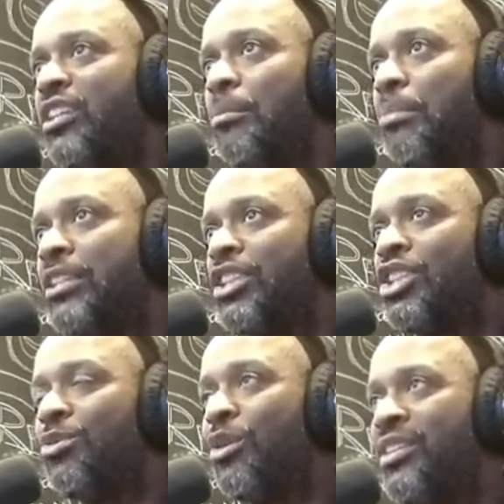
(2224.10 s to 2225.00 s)
the
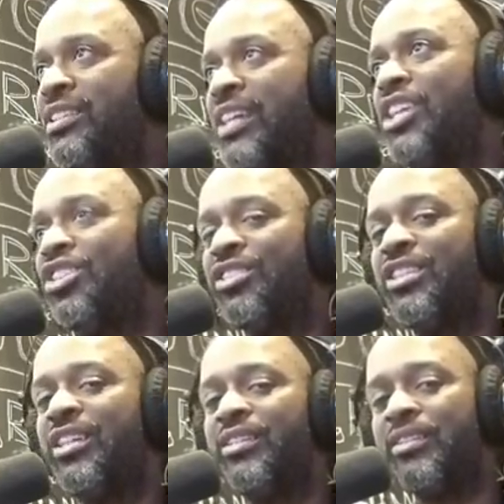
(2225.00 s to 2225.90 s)
budgets for these
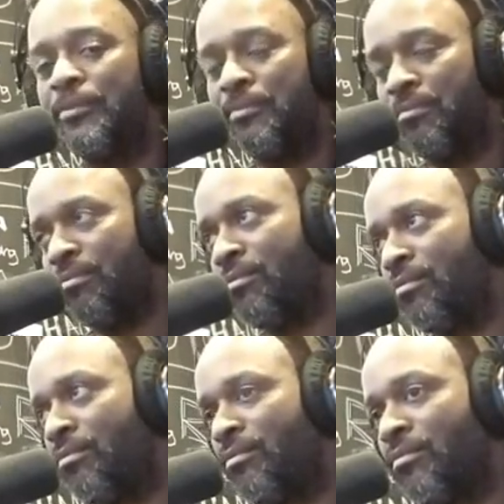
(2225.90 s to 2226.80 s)
agencies.
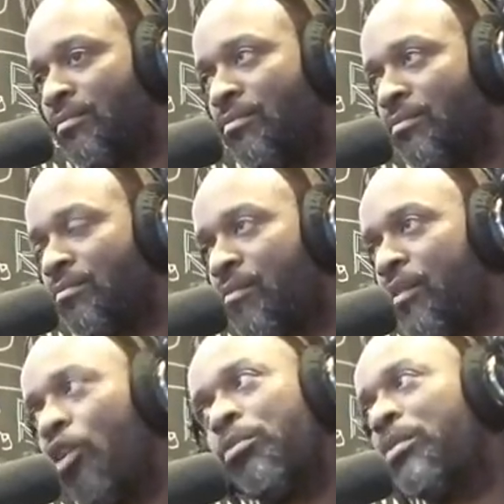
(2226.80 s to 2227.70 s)

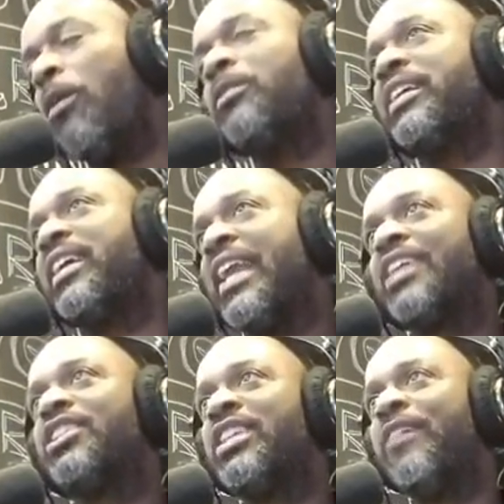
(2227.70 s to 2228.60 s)
Don't don't get
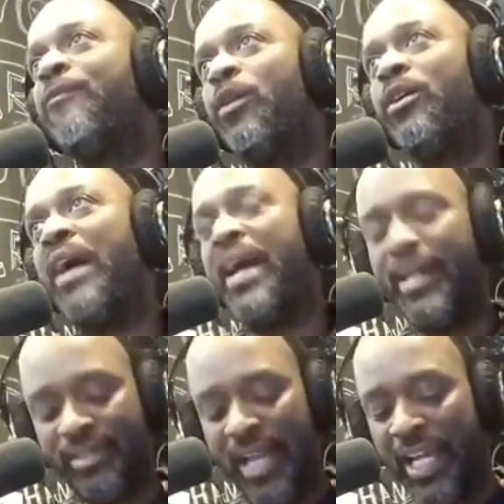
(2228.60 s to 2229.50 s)
out the tinfoil
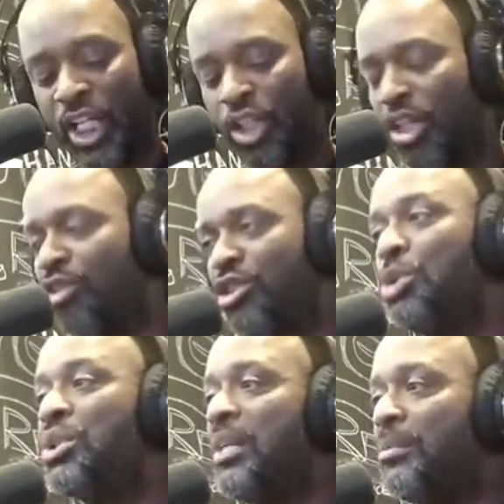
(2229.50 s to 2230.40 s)
hats. I ain't gonna go too
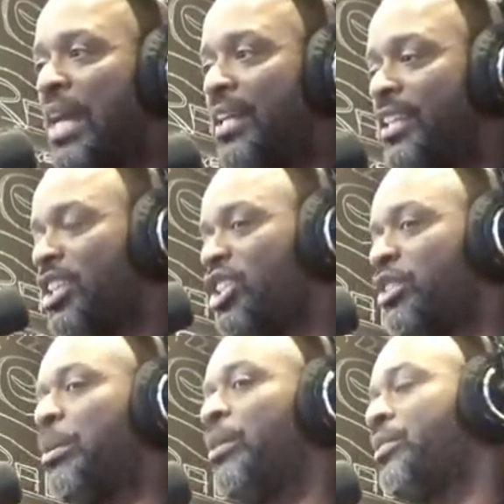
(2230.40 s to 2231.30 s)
deep down this
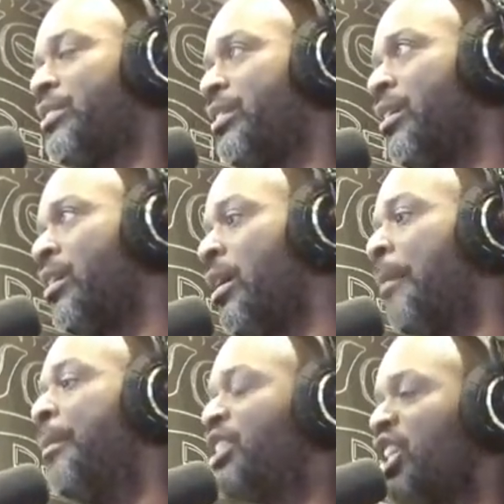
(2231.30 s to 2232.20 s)
conspiracy,
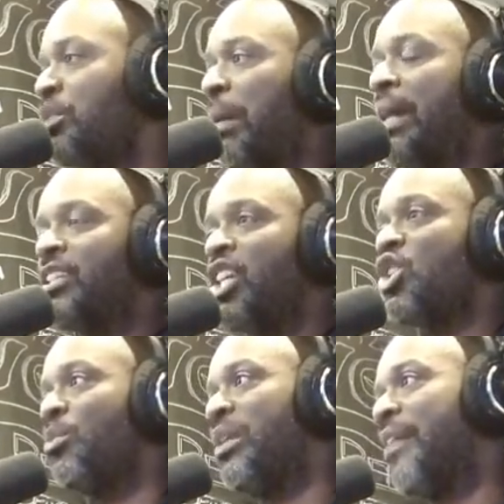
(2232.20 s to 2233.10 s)
but just pay
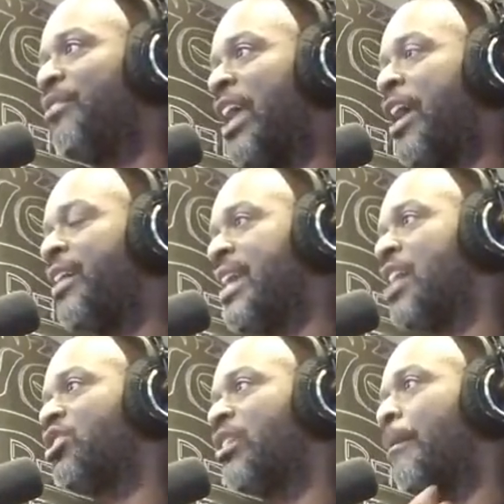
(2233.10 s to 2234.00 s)
attention whenever they
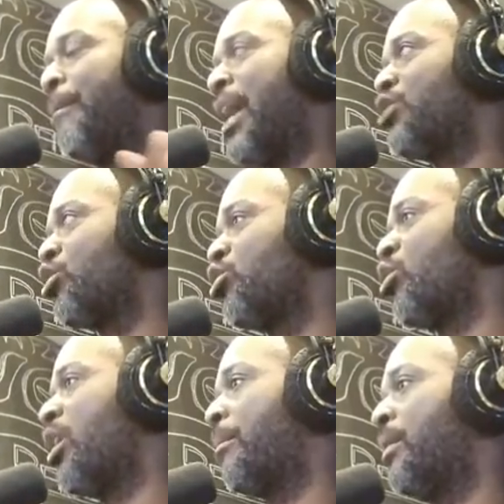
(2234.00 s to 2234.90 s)
announce some major
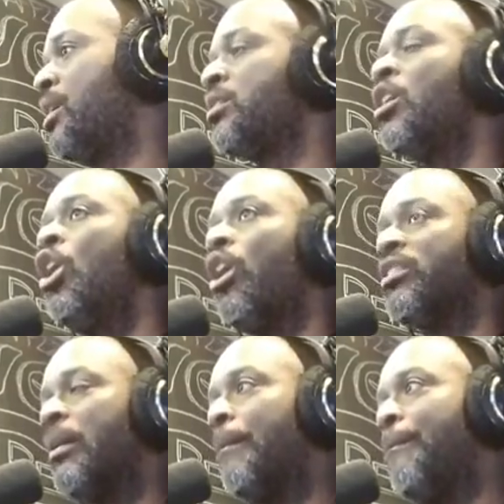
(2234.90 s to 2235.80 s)
drug bust or
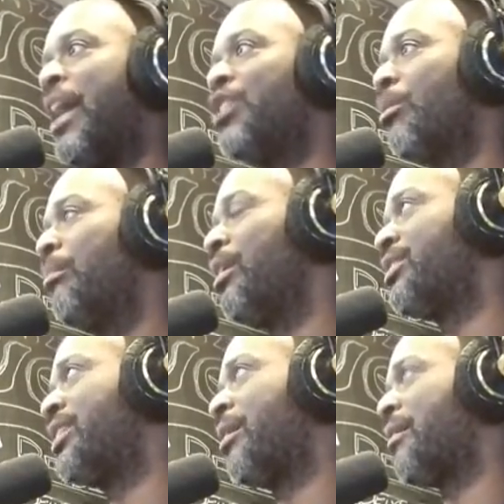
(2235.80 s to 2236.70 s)
some major
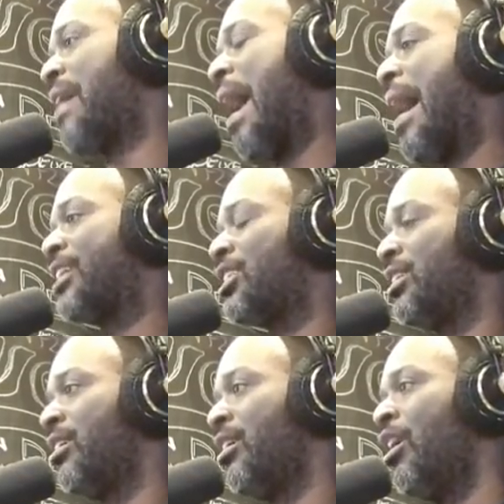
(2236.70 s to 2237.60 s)
military
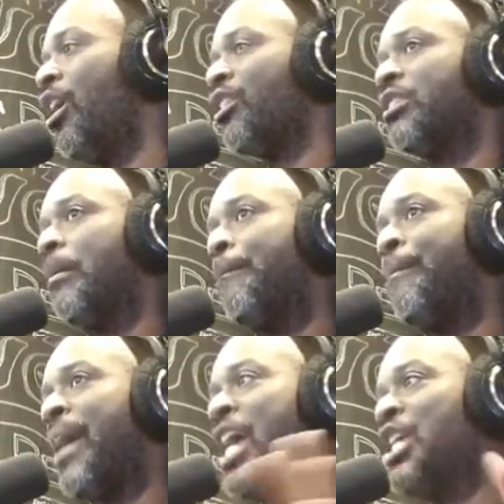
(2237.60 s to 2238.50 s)
action or some
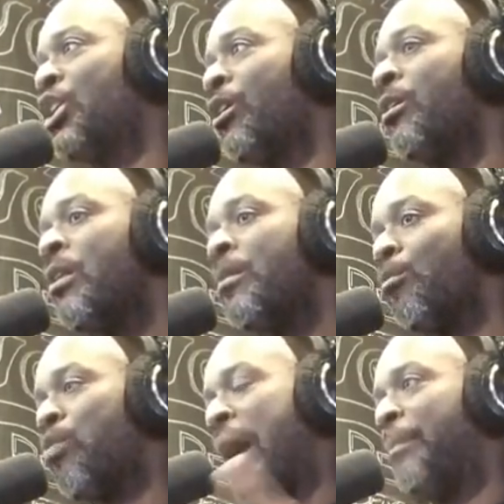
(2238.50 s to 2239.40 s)
major
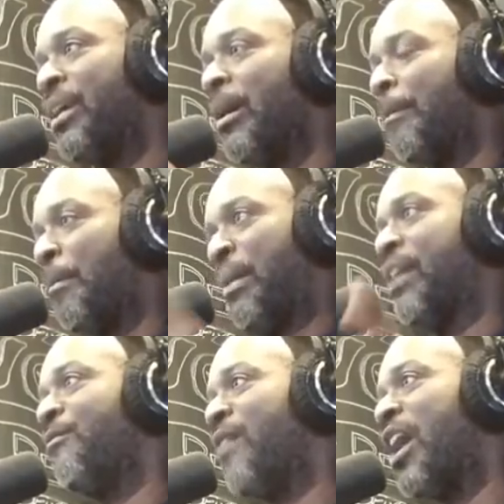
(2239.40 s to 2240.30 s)
wrapping up a
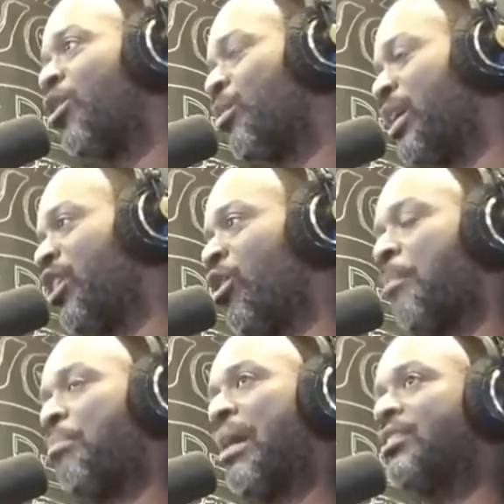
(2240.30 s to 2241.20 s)
pedophile ring or a
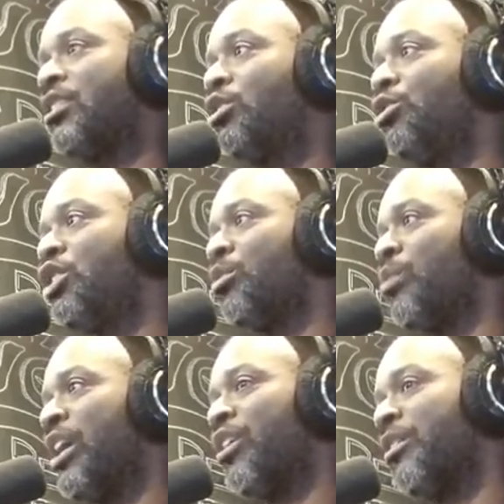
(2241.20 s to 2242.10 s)
prostitution
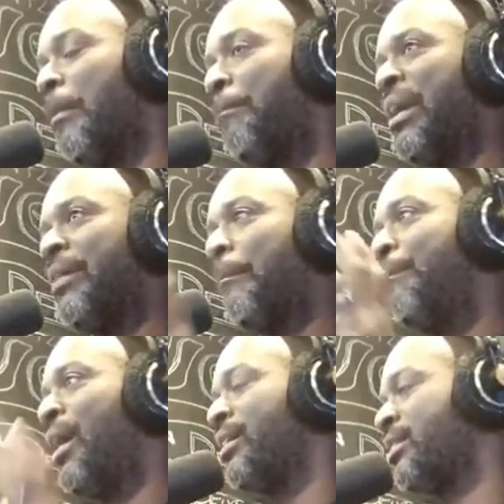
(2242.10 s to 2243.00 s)
ring or the big
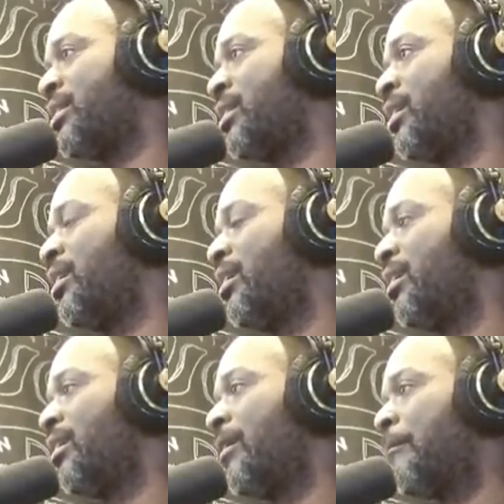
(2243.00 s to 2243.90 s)
bust.
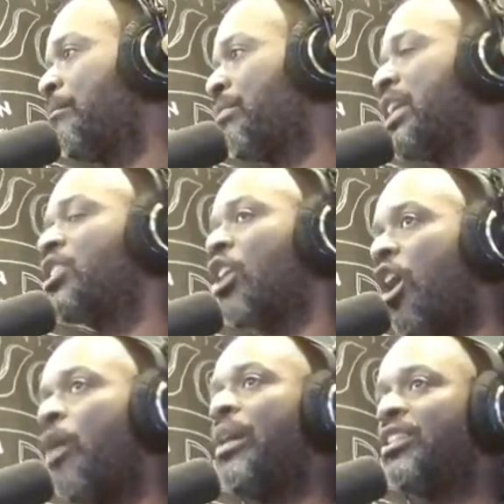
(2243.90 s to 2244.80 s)
It's
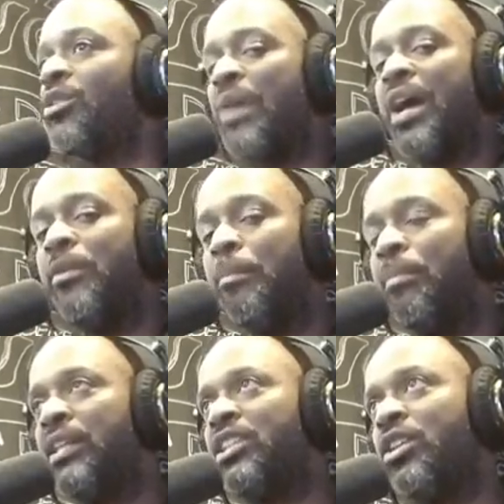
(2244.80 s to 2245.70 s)
always around the
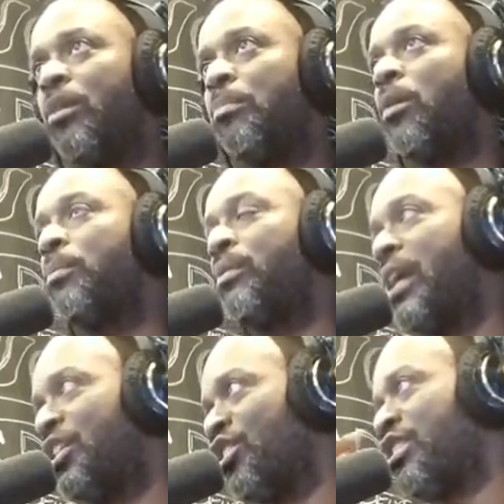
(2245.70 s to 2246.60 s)
budget
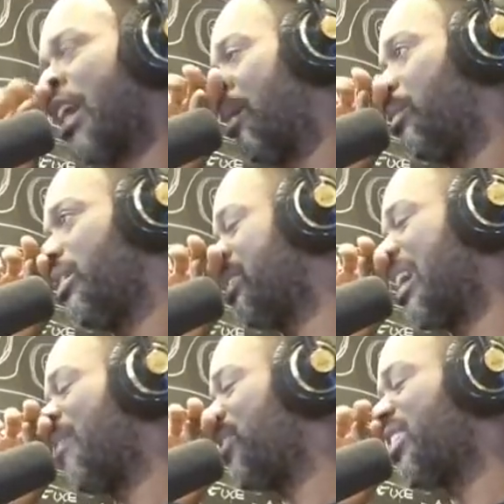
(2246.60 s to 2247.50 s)
appropriation time when it's
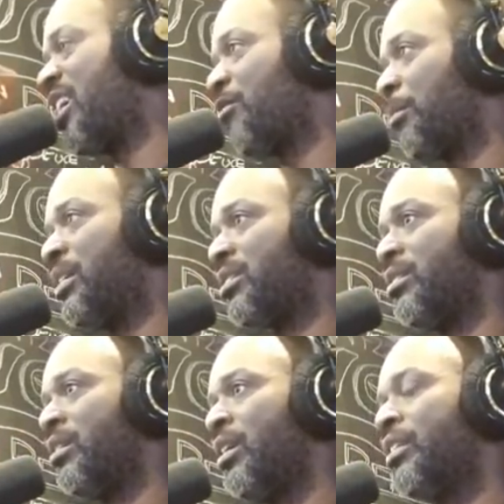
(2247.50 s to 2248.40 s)
time for the government
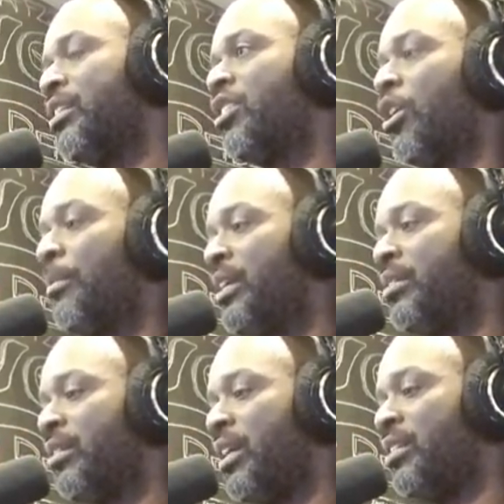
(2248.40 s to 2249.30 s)
to determine
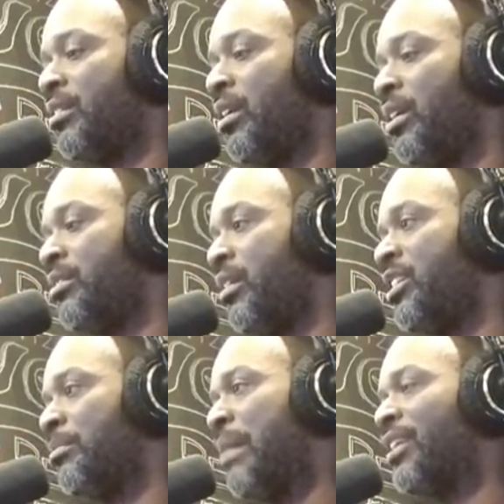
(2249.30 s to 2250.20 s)
its, its, its,
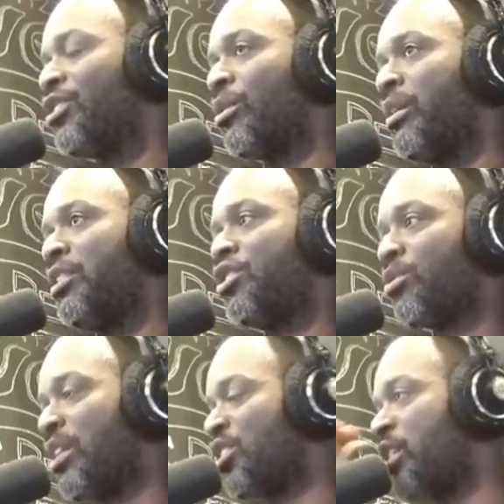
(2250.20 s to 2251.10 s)
its mandatory and
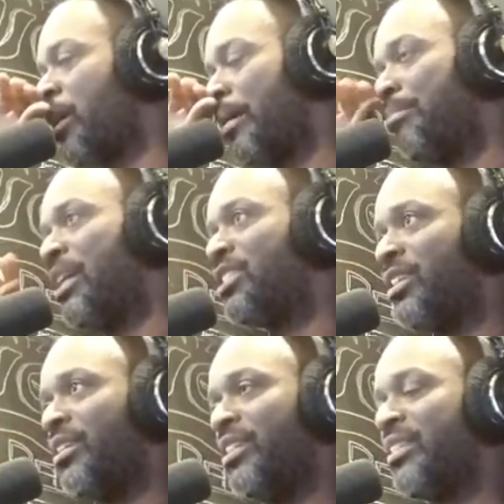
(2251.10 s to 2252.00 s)
discretionary
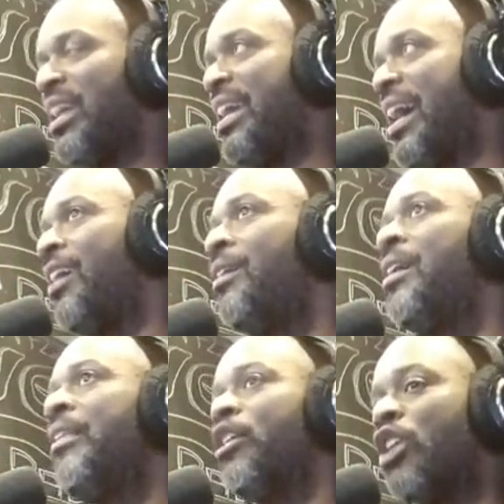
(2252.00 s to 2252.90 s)
budget is laid out.
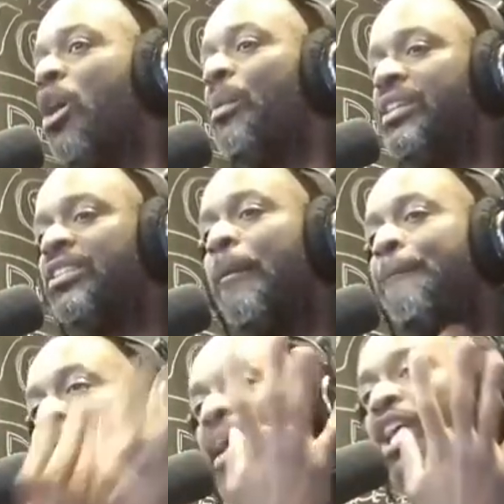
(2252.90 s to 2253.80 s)
There's always
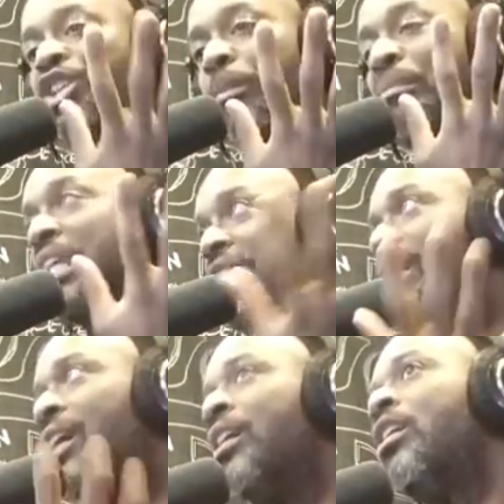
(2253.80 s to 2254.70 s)
some major
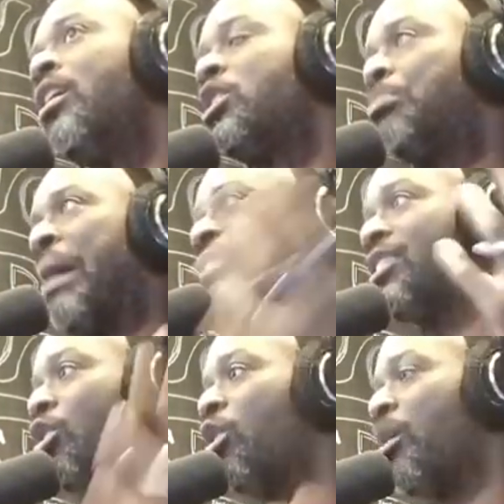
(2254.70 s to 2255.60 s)
media
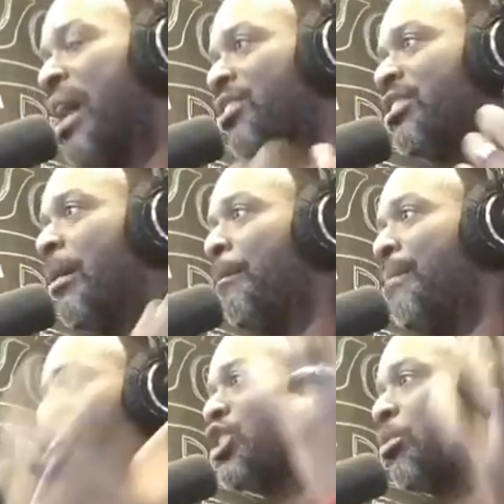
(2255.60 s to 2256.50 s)
spectacle around some
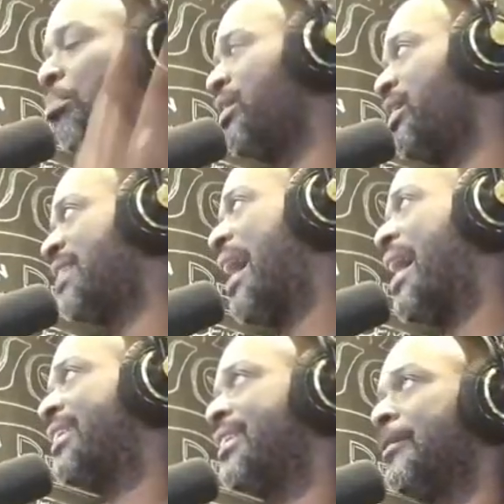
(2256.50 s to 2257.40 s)
major police
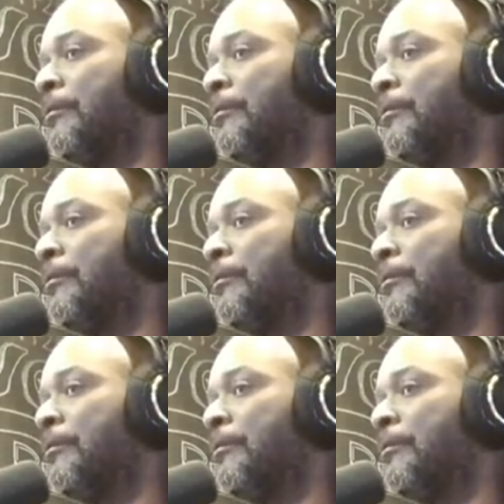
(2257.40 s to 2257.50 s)
action.